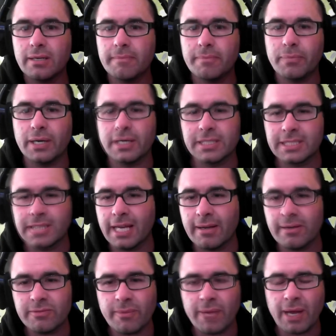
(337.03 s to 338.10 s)
But as I say,
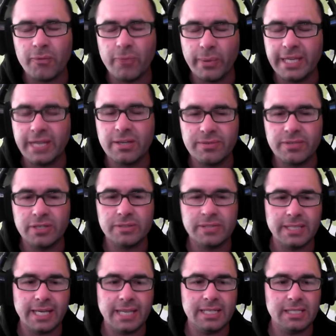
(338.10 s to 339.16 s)
after about a week of using
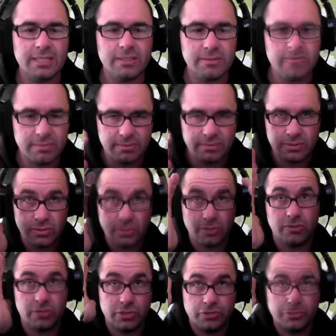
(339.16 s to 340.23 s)
it, you sort of
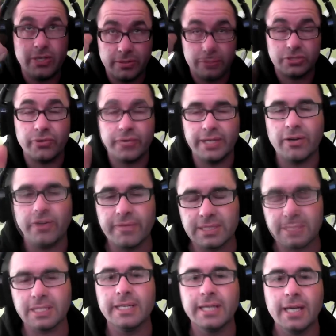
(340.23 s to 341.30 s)
concentrate on the screen,
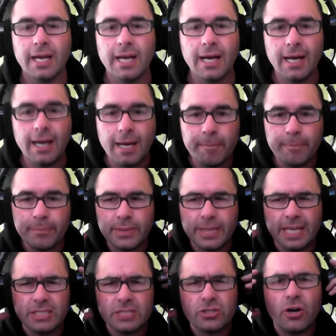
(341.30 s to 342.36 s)
obviously,
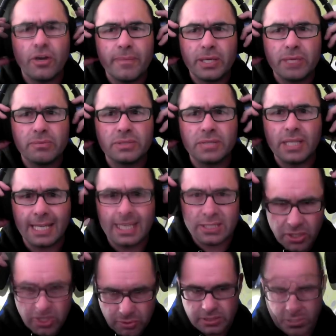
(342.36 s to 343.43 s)
it sort of becomes less
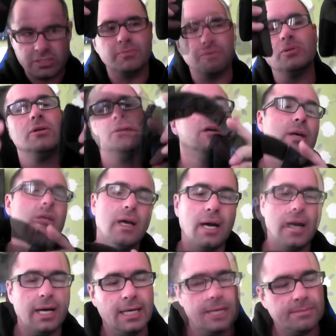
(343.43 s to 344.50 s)
noticeable.
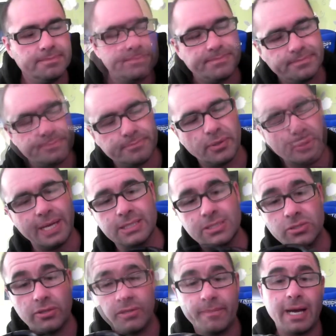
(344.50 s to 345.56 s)
But that's
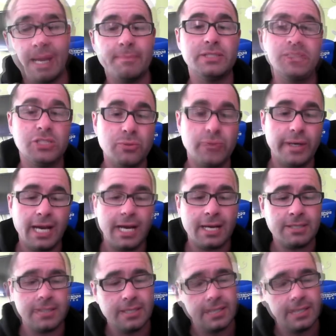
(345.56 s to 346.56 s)
sort of the mic position we had.